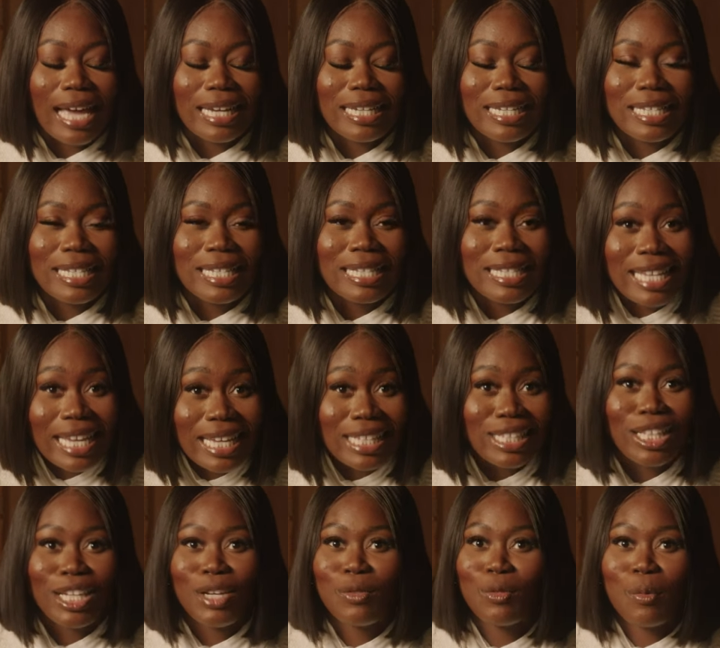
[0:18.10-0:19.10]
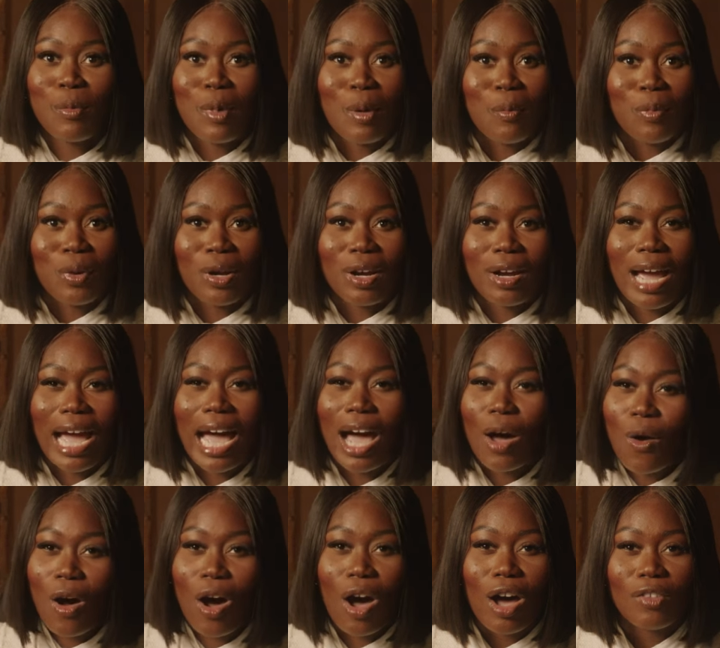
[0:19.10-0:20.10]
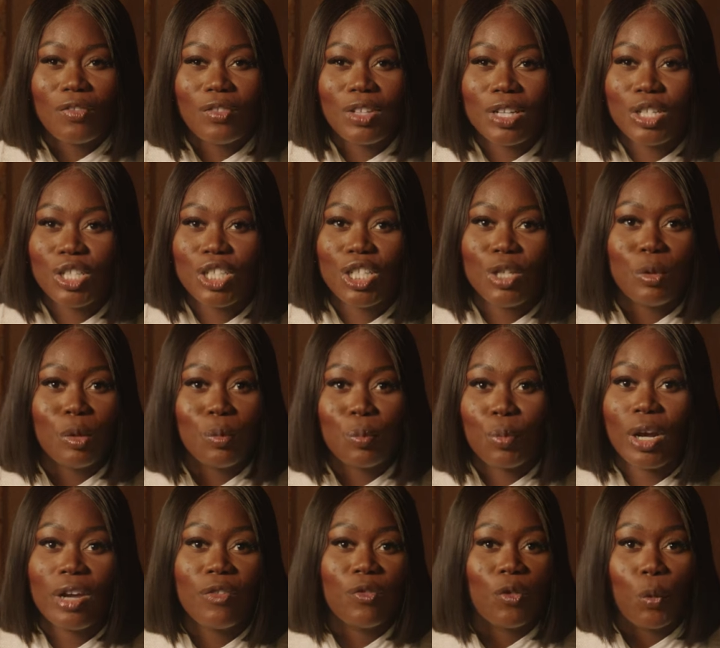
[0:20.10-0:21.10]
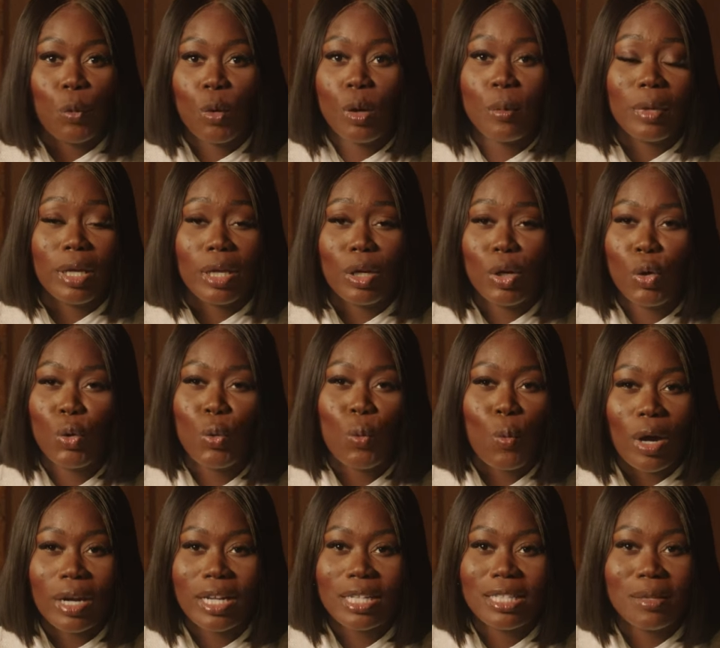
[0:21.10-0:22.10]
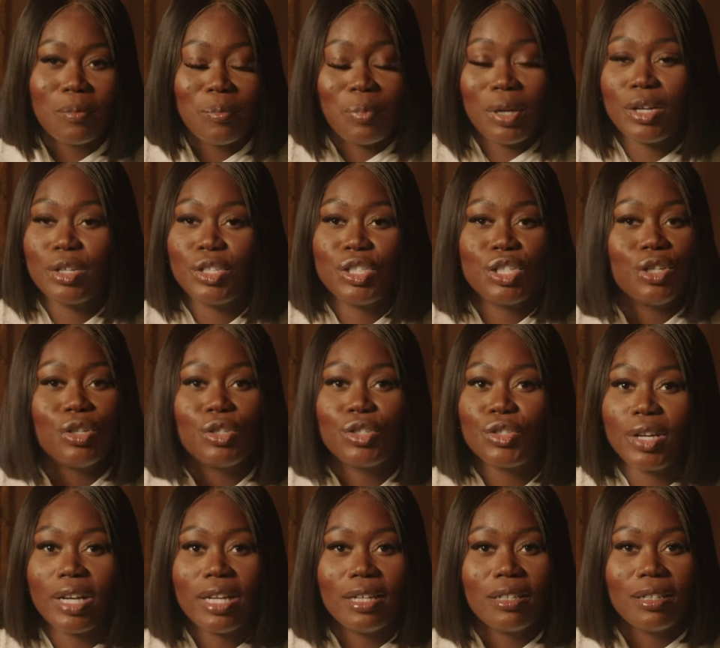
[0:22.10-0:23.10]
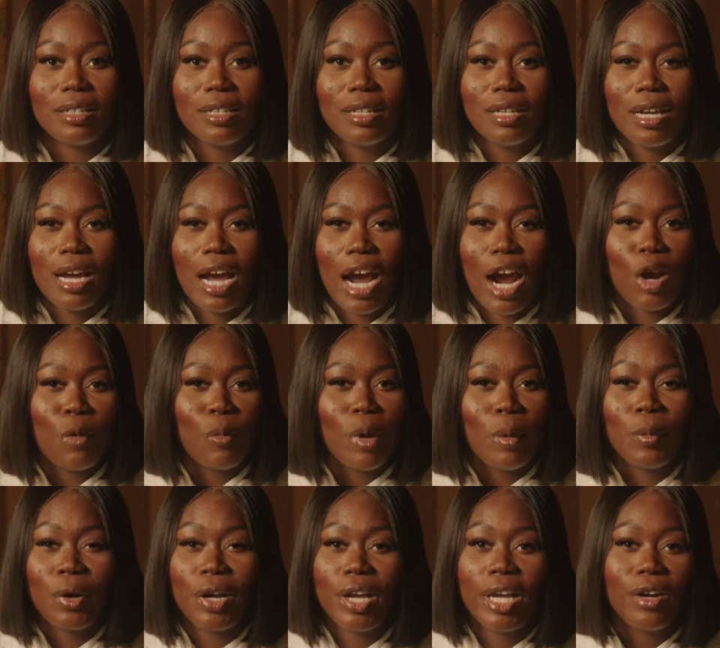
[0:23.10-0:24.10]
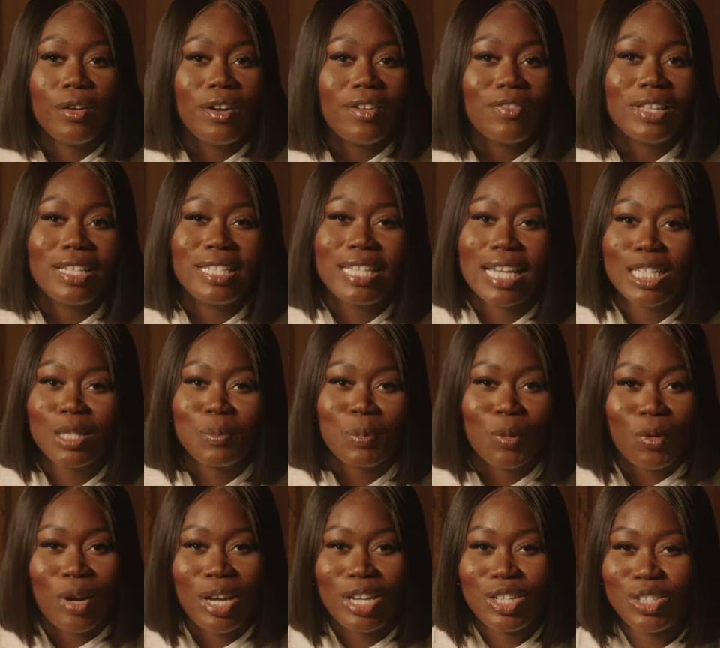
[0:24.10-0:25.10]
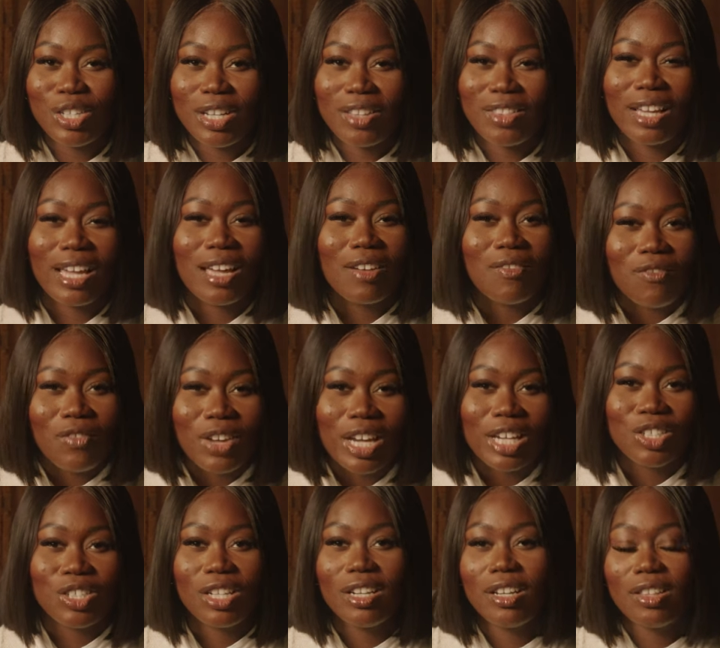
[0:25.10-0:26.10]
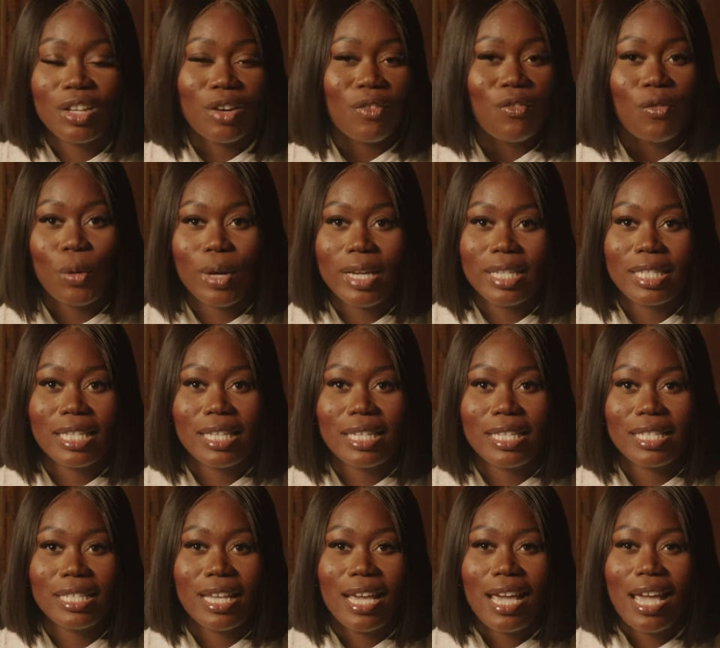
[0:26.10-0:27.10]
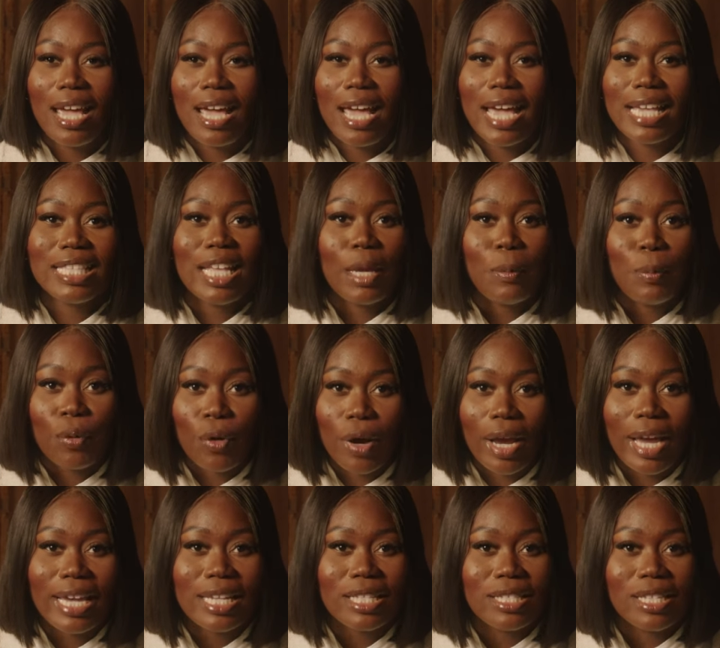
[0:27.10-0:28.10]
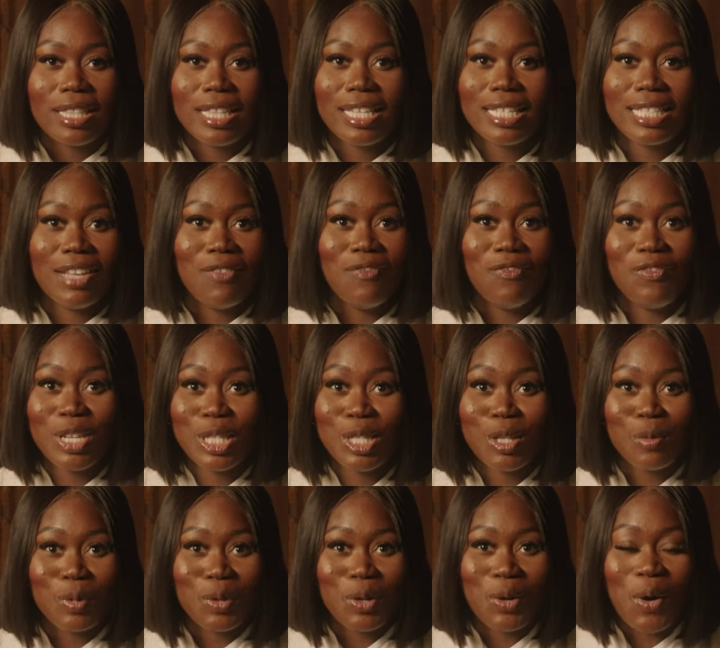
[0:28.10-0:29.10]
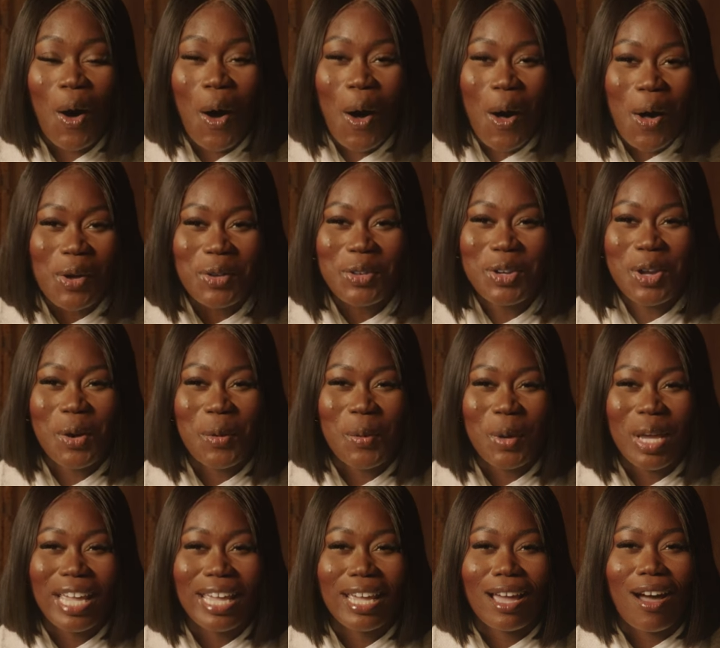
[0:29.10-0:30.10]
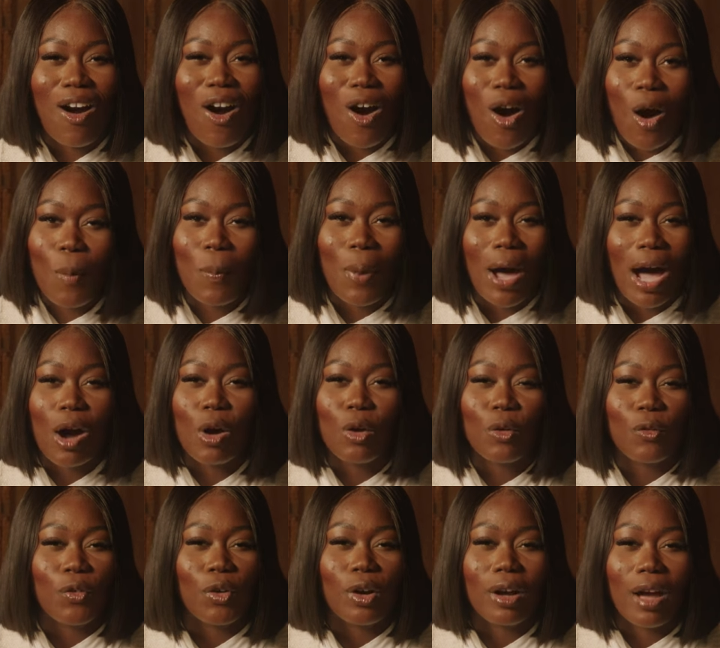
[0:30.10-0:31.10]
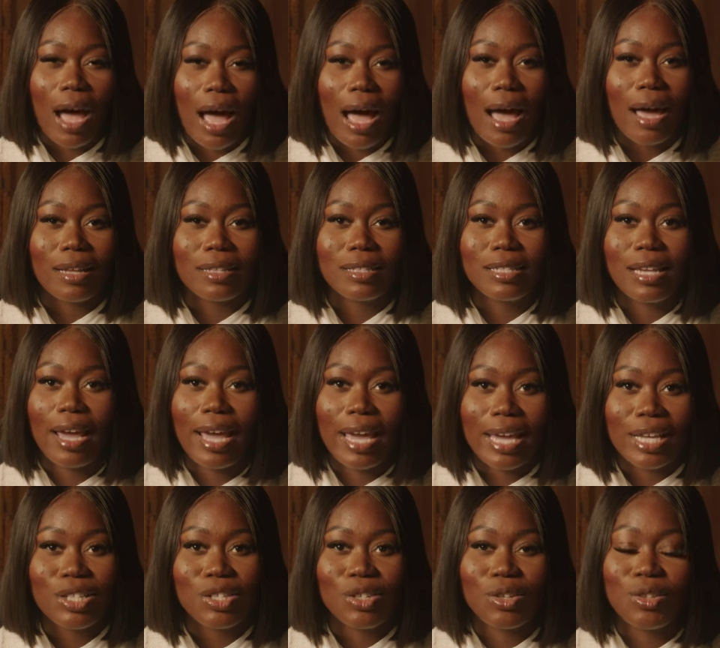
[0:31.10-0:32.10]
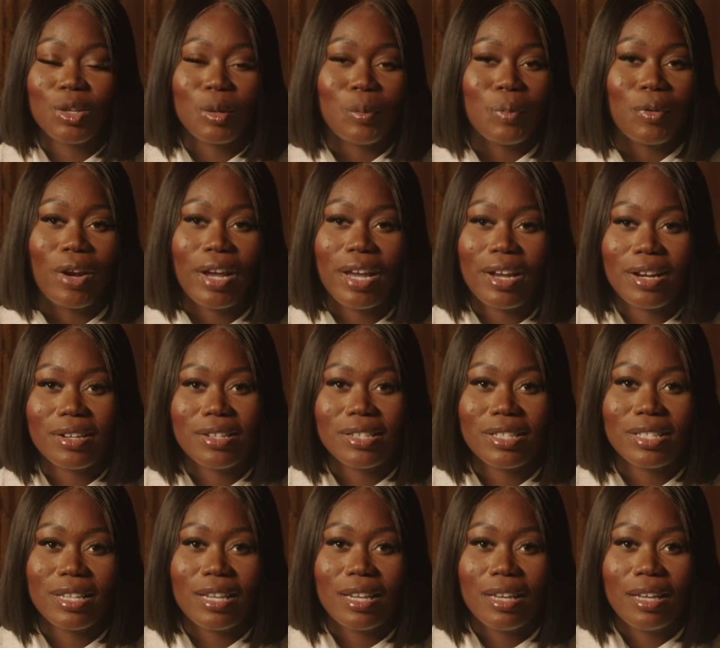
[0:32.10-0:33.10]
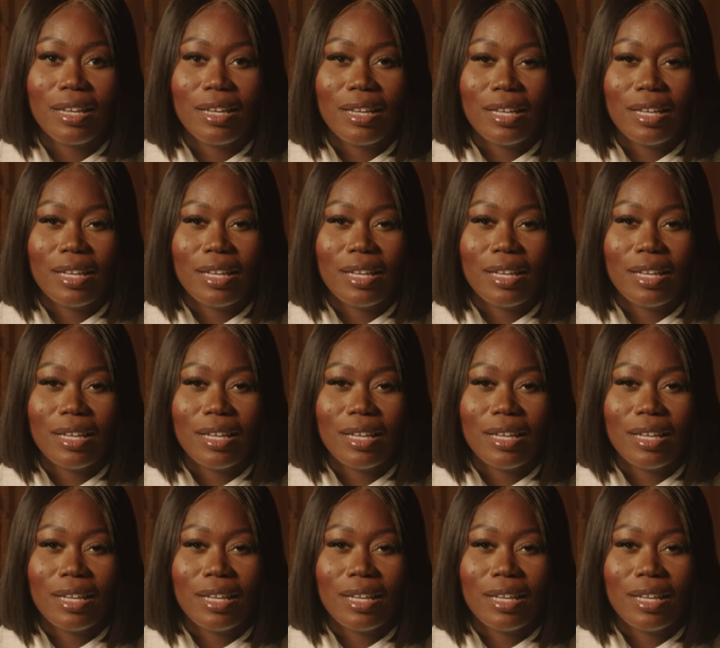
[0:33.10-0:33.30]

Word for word: I distinctly remember how often she would pray for women who wanted to bear children. I remember hearing the desperation, the conviction in their voices as they prayed to this invisible, all knowing, all powerful God to answer their prayers.